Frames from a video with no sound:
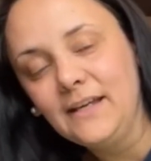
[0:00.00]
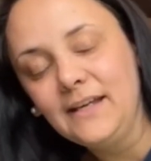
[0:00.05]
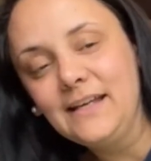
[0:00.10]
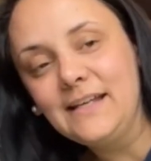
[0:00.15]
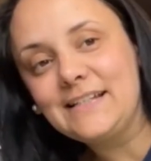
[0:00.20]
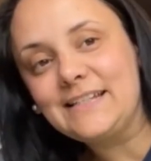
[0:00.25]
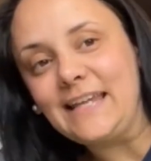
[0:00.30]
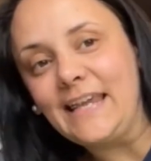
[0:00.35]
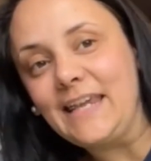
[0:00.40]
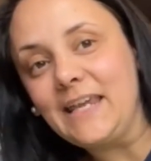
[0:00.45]

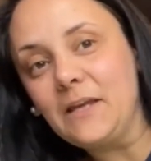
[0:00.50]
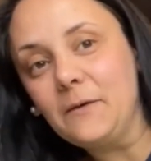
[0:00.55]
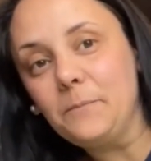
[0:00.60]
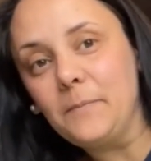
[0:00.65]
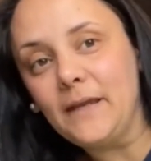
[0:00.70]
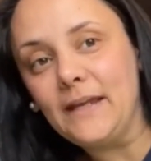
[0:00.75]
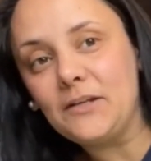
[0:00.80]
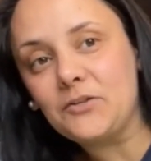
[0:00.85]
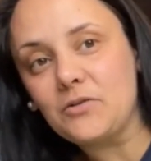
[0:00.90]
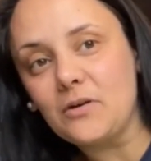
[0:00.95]
Take a
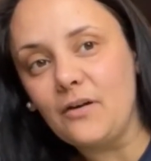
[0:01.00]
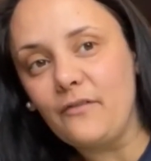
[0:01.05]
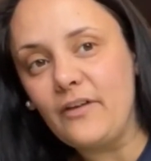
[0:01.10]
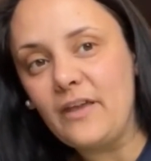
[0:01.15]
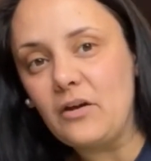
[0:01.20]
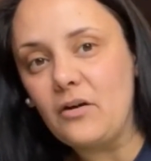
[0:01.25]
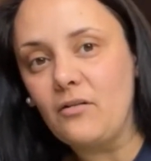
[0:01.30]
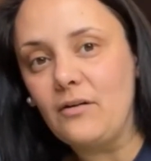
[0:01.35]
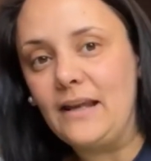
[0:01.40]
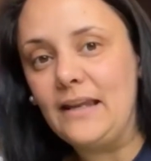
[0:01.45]
picture of
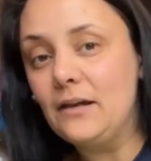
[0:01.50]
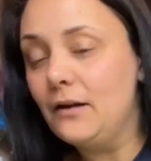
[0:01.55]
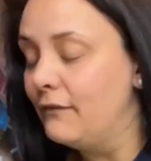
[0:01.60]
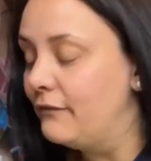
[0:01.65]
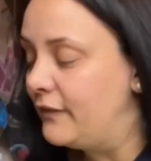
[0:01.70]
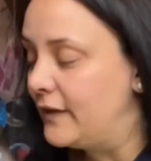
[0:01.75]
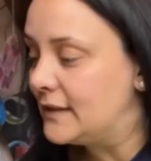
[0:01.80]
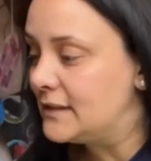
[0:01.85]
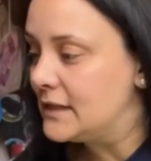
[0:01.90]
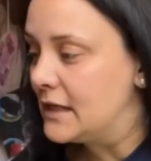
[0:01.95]
it or a little
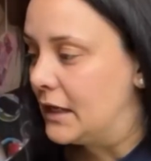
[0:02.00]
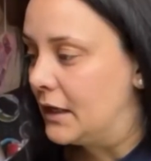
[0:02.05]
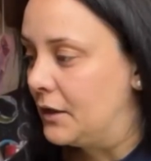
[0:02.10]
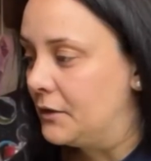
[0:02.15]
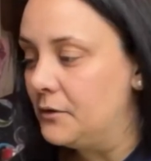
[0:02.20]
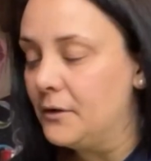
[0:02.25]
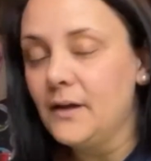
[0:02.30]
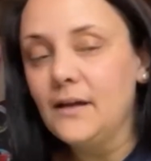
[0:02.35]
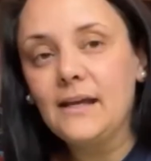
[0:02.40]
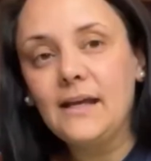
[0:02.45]

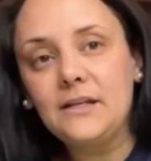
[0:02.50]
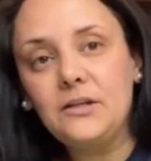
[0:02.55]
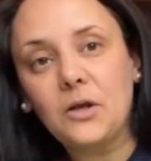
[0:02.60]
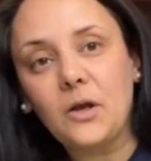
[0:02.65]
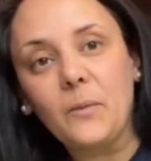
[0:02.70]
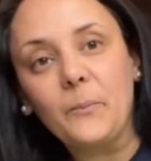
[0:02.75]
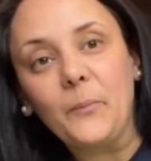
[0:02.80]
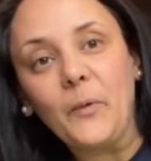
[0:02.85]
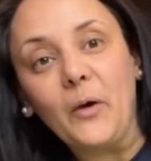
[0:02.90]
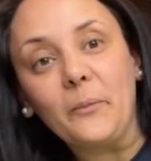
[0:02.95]
video and you
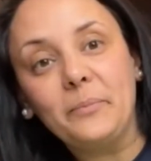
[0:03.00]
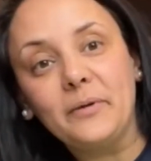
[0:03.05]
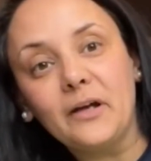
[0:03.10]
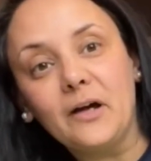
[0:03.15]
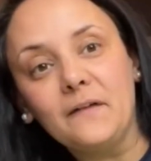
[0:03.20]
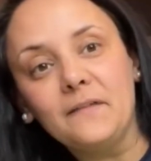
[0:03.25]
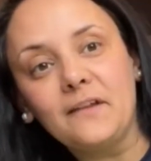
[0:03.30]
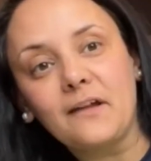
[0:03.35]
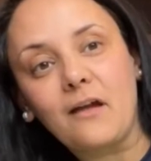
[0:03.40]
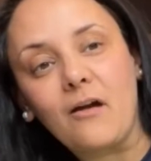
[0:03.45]
can pop it
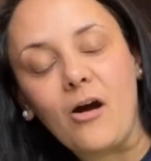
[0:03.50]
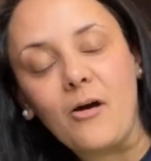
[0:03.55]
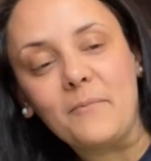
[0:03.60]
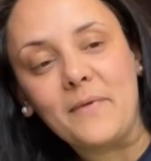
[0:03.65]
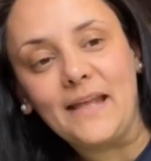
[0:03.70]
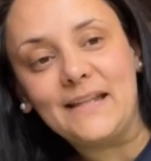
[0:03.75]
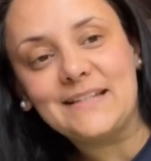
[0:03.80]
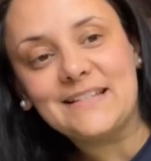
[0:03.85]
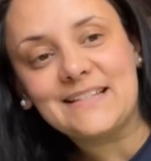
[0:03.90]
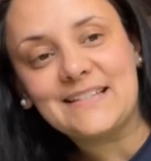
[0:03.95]
on the
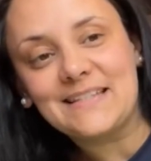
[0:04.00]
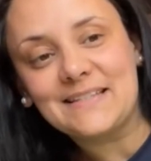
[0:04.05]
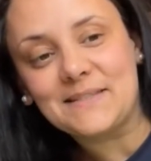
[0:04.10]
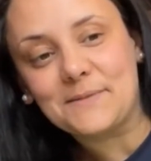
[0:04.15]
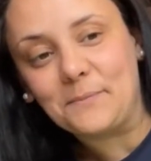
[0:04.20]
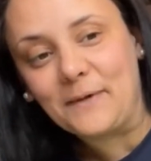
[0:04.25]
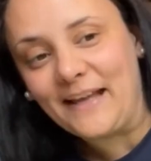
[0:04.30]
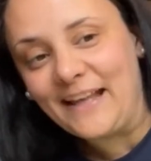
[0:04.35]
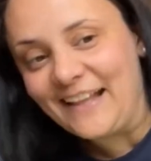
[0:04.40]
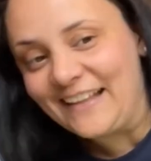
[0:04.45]
comments as
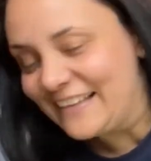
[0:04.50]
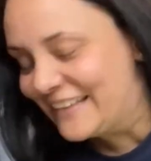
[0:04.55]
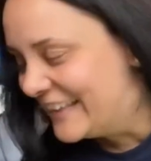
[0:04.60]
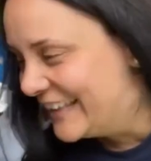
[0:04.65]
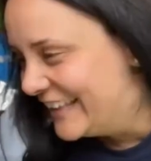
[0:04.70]
well.